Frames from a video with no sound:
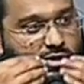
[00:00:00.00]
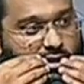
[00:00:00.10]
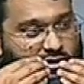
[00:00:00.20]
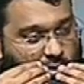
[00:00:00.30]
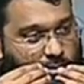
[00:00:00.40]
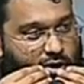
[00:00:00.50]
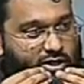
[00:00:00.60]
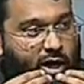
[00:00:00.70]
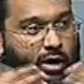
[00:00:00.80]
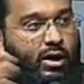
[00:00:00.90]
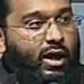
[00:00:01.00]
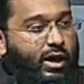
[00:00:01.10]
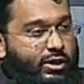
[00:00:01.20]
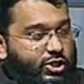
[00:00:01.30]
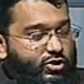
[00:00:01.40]
is a from the tongue,
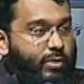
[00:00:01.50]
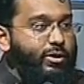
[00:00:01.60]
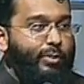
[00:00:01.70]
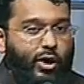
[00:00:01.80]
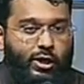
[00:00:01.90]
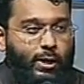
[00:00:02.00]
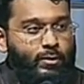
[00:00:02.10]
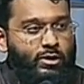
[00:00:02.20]
and there is from the body.